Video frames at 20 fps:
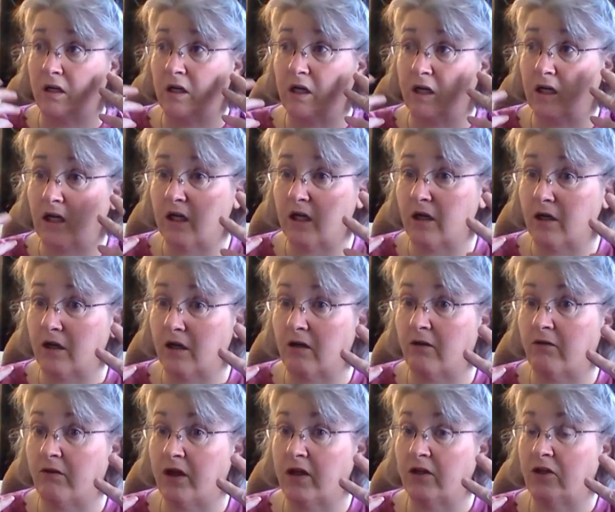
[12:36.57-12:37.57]
get an
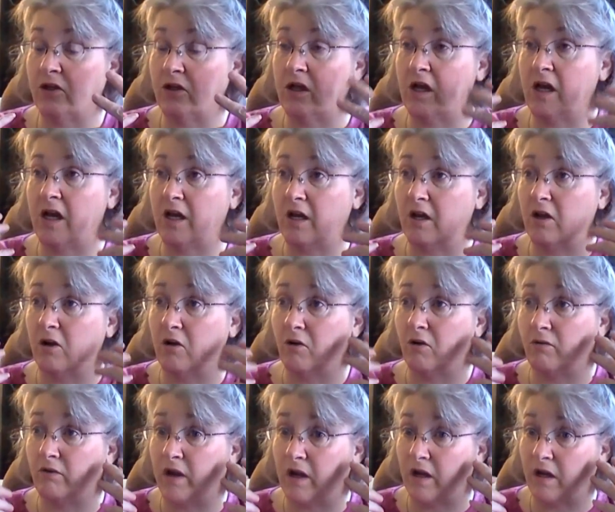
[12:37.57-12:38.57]
infection taken care
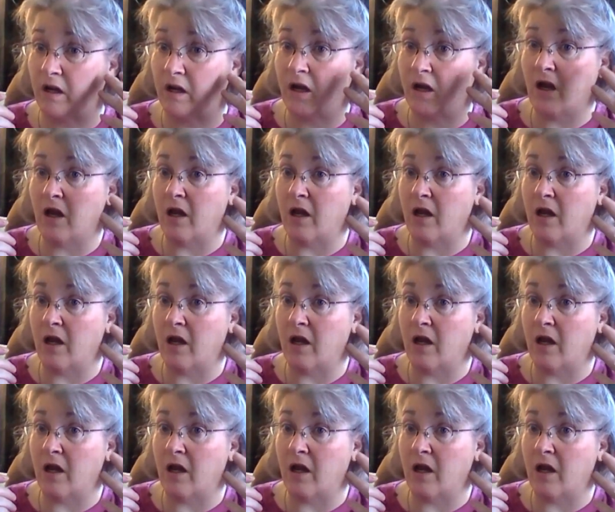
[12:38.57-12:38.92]
of, and